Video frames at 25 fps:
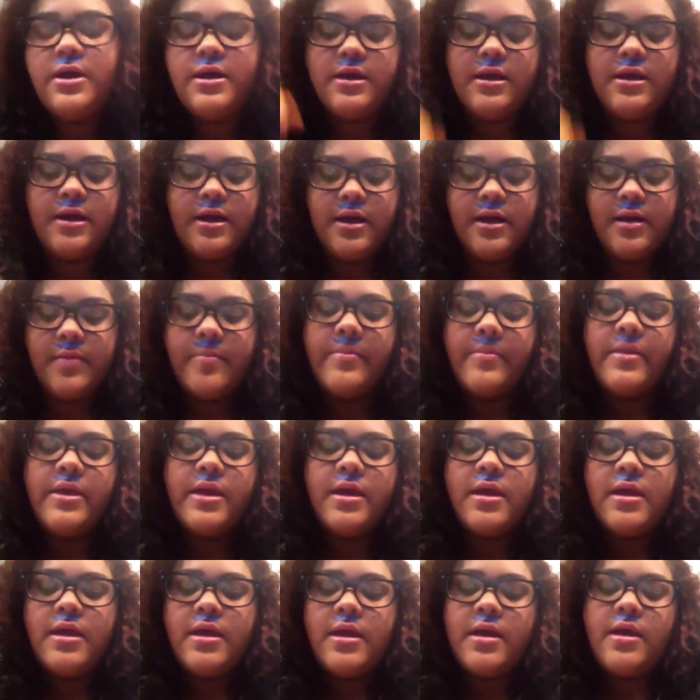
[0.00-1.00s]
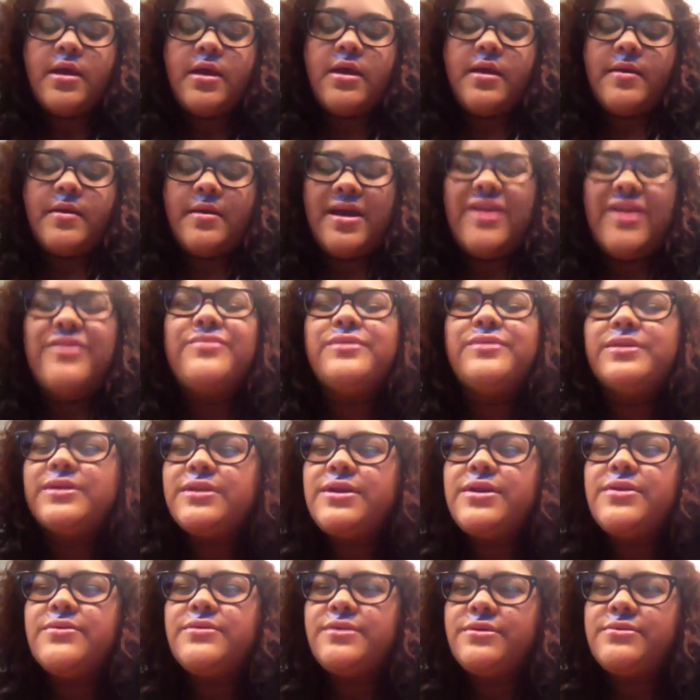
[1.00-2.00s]
I
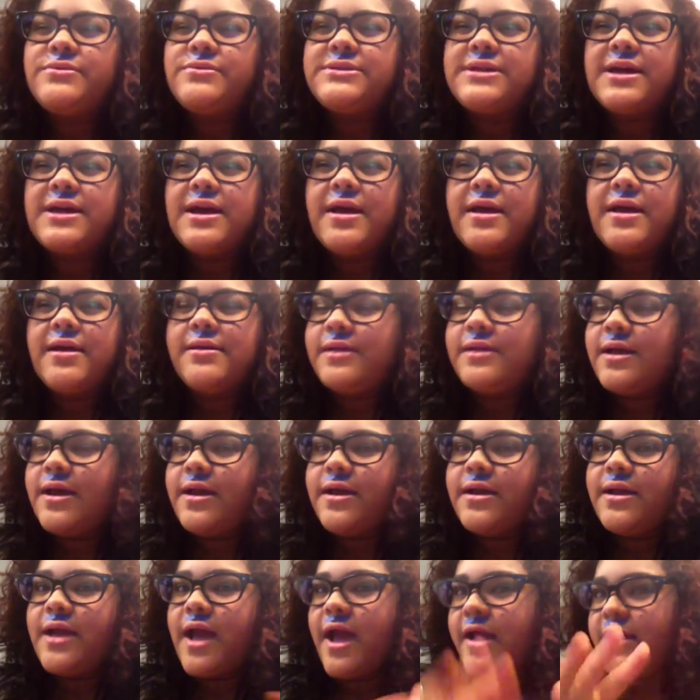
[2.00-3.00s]
really don't use that a lot.